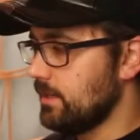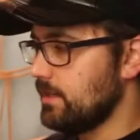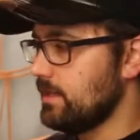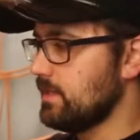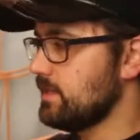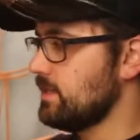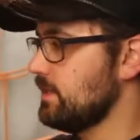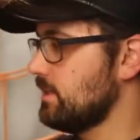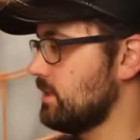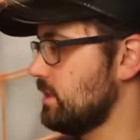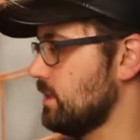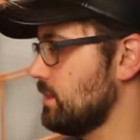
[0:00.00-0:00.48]

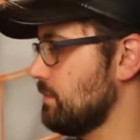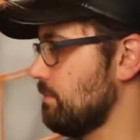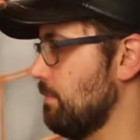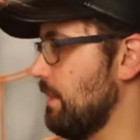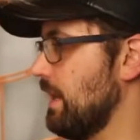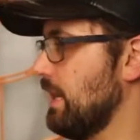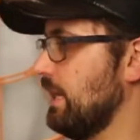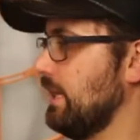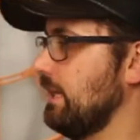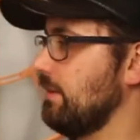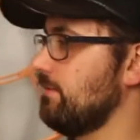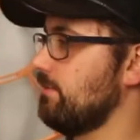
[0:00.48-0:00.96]
This is just
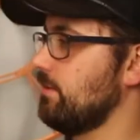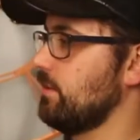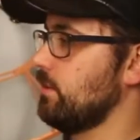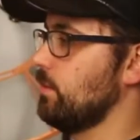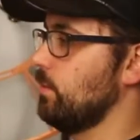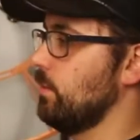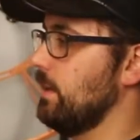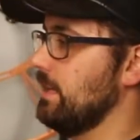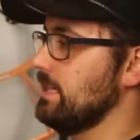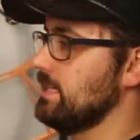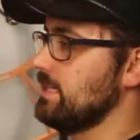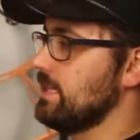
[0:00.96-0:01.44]
mainly for
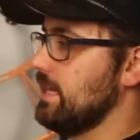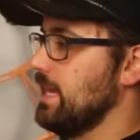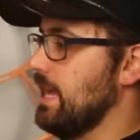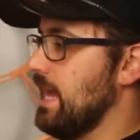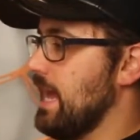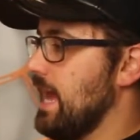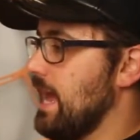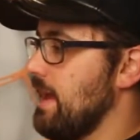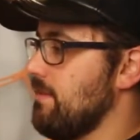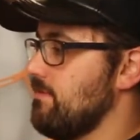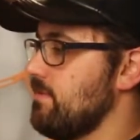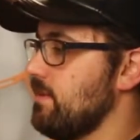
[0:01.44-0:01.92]
the ones that
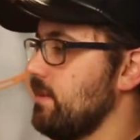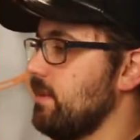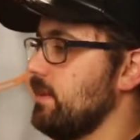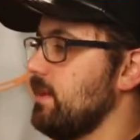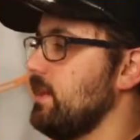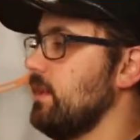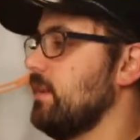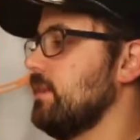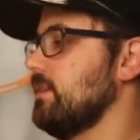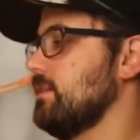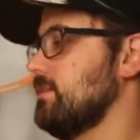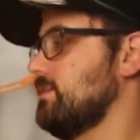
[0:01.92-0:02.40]
have,
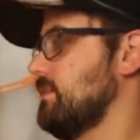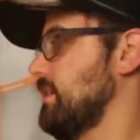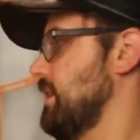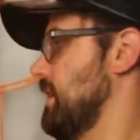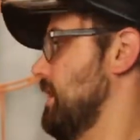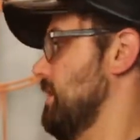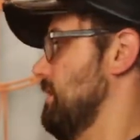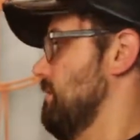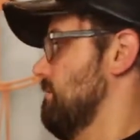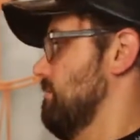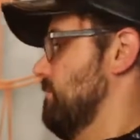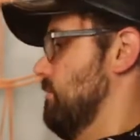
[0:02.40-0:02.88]

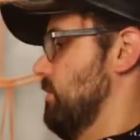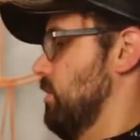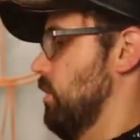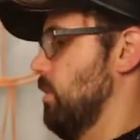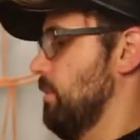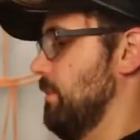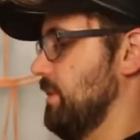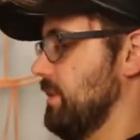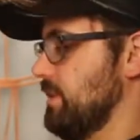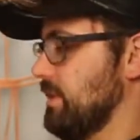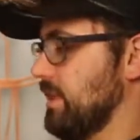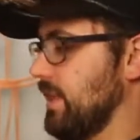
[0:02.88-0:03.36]
say,
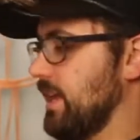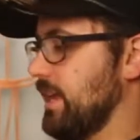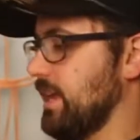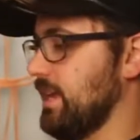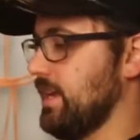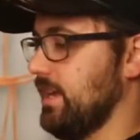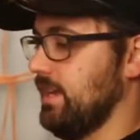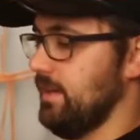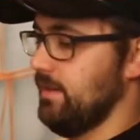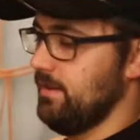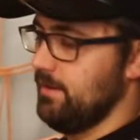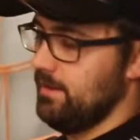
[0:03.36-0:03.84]
almost
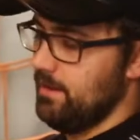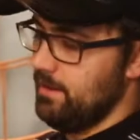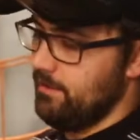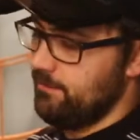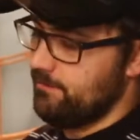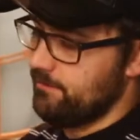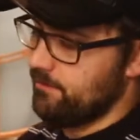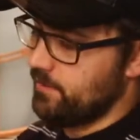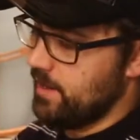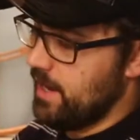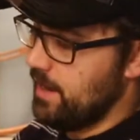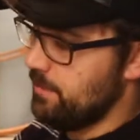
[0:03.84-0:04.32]
like a
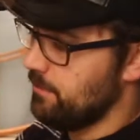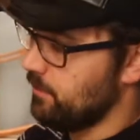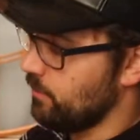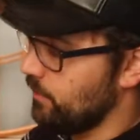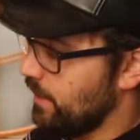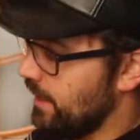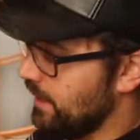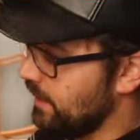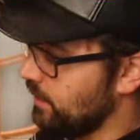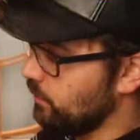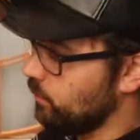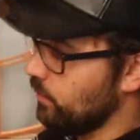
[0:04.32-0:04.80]
frame
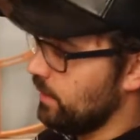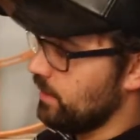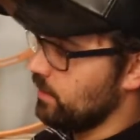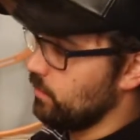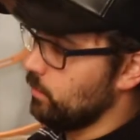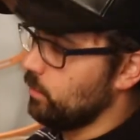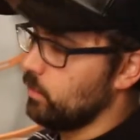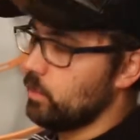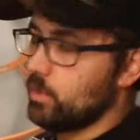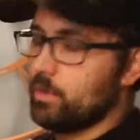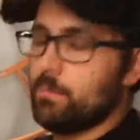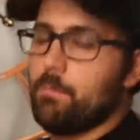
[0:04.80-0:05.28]
around it where
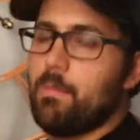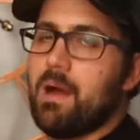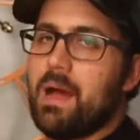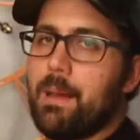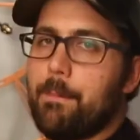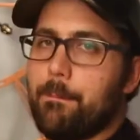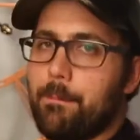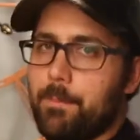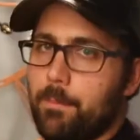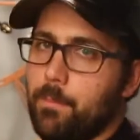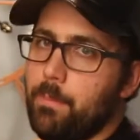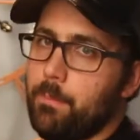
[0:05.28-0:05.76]
the water
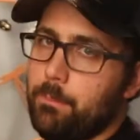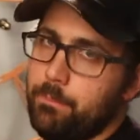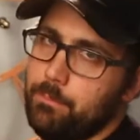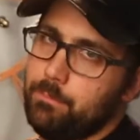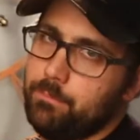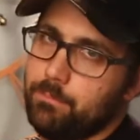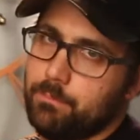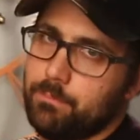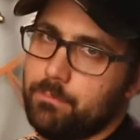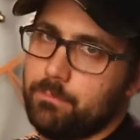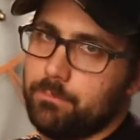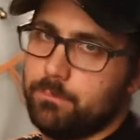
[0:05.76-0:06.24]
might
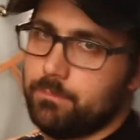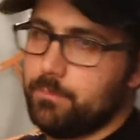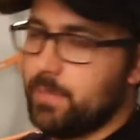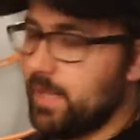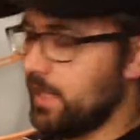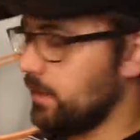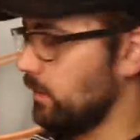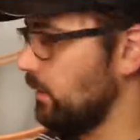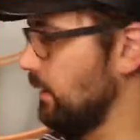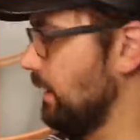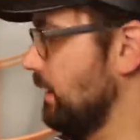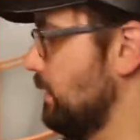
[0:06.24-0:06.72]

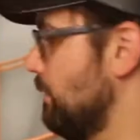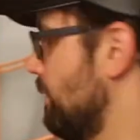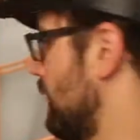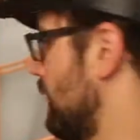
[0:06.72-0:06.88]
puddle in the